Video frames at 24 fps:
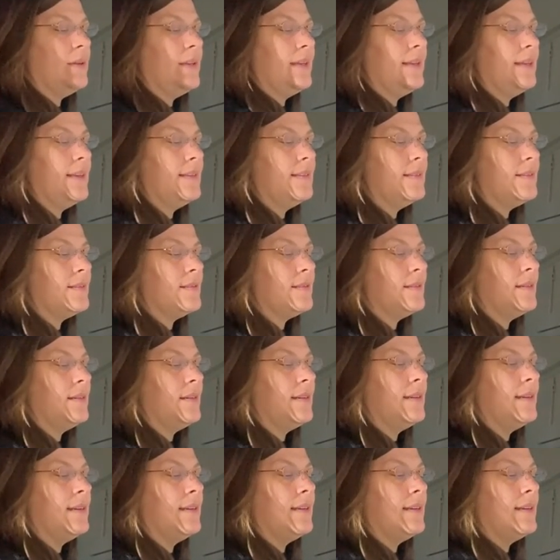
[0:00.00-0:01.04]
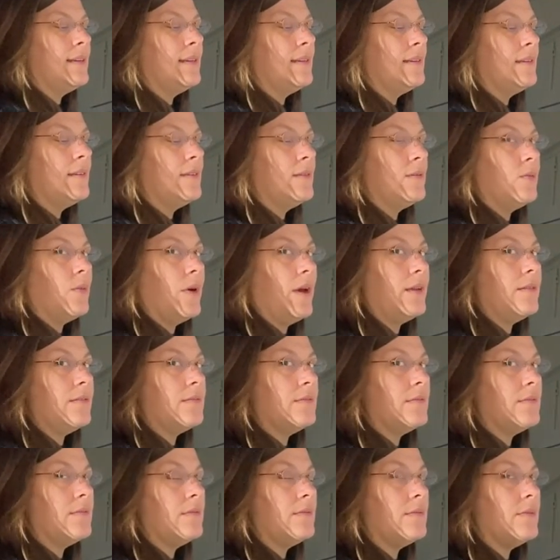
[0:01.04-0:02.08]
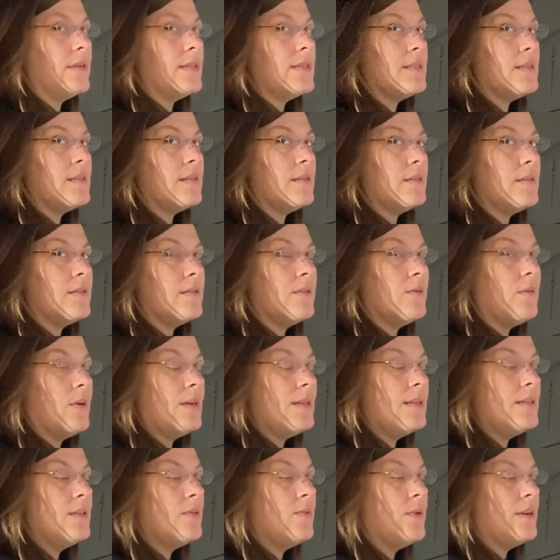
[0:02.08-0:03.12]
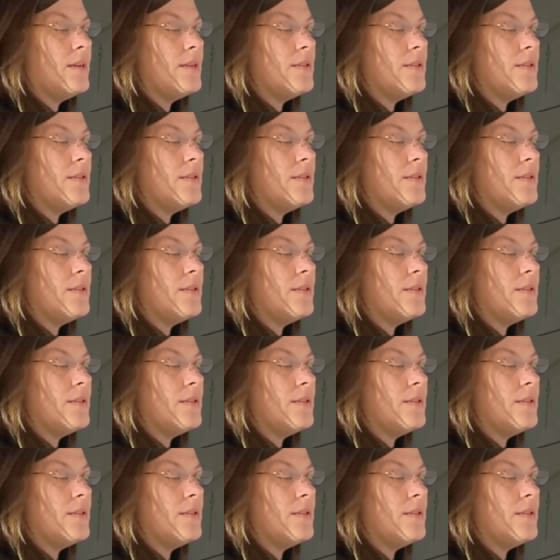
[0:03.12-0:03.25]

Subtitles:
is what? What is it? What is it?